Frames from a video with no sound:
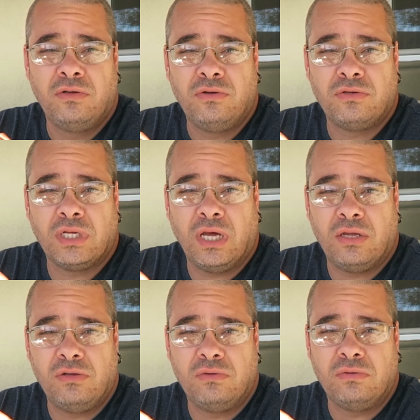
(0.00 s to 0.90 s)
Usually
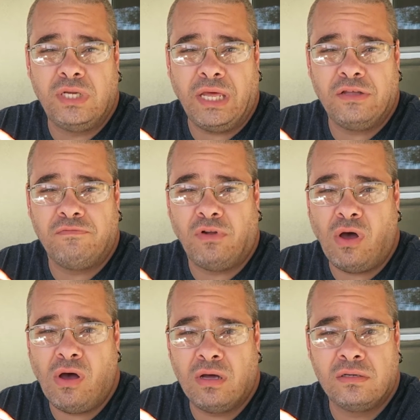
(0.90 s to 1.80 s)
I do daily
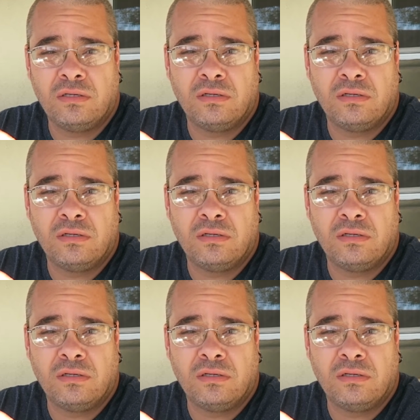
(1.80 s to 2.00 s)
vlogs,